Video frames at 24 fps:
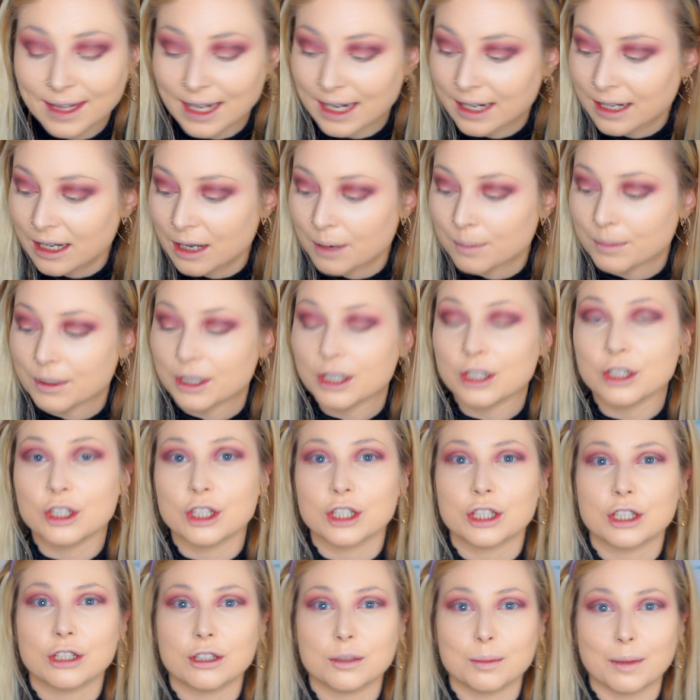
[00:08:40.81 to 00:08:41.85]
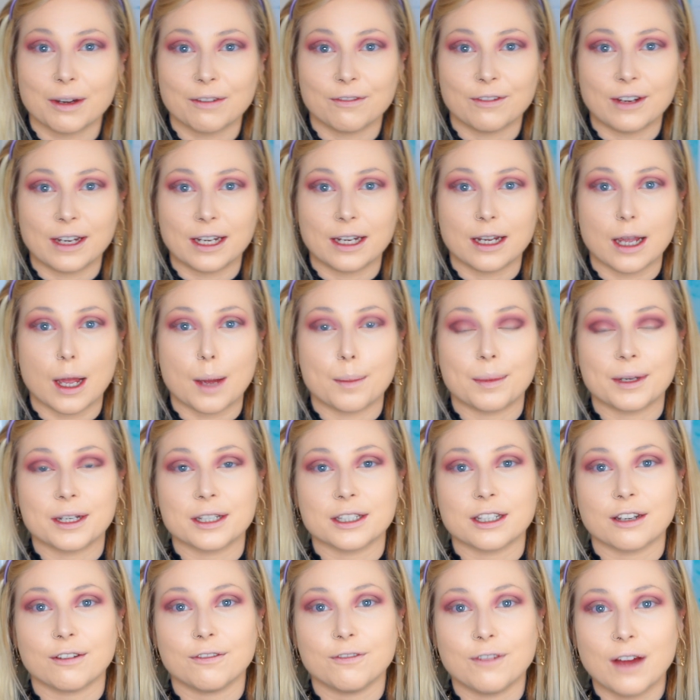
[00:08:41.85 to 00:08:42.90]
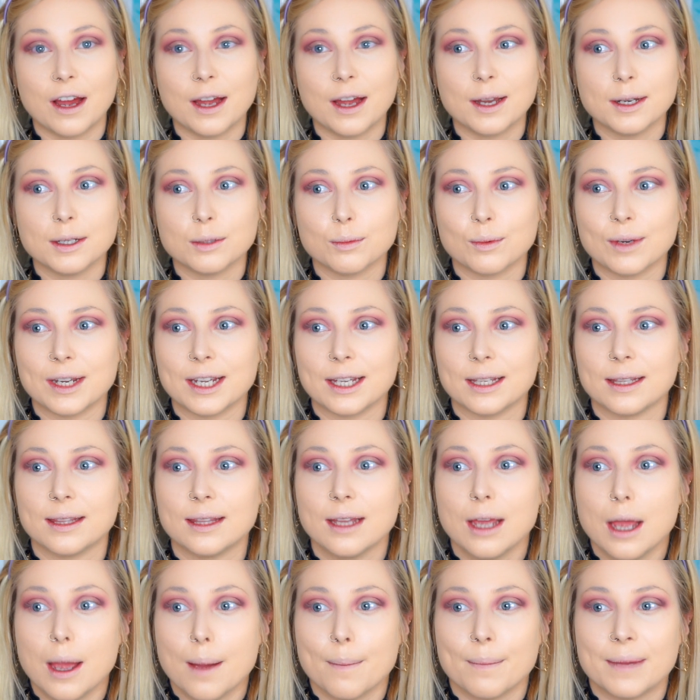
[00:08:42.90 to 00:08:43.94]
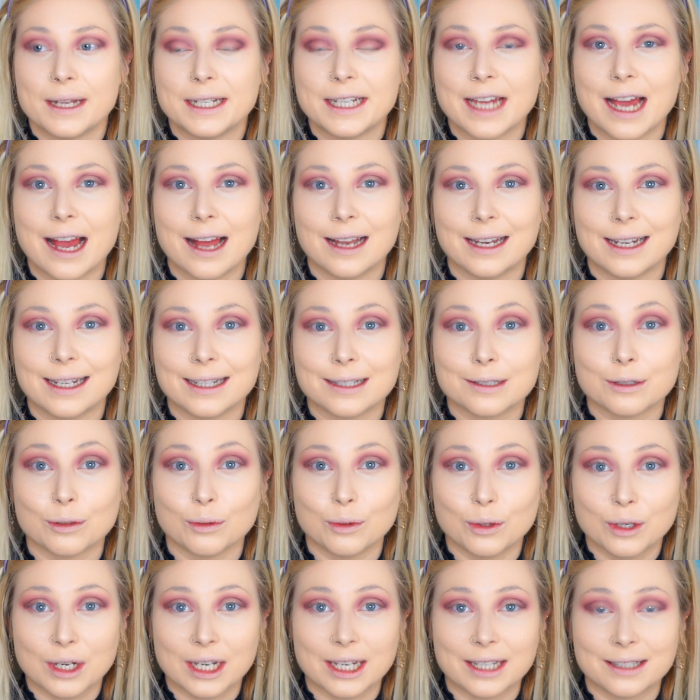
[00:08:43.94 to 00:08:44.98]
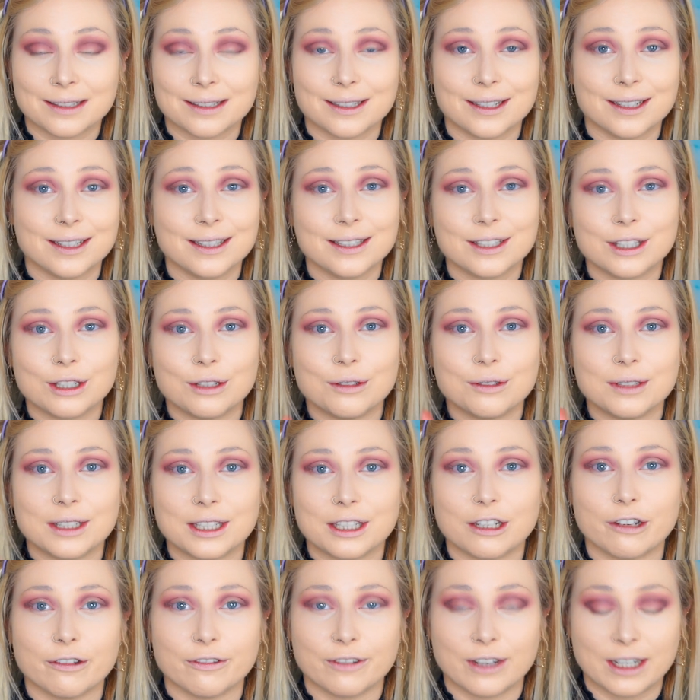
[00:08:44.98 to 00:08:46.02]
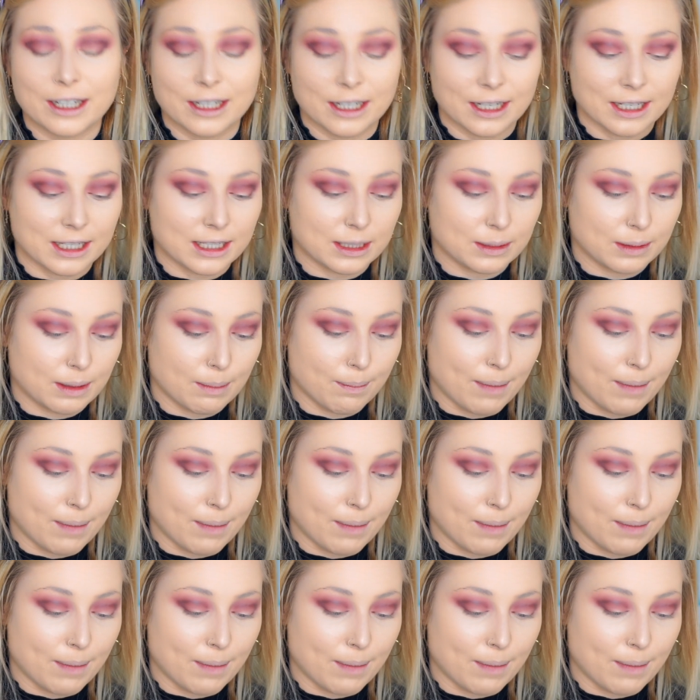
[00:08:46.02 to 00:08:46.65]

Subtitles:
I think I'm going to just use my finger because I find with metallics or glitters, using your finger is the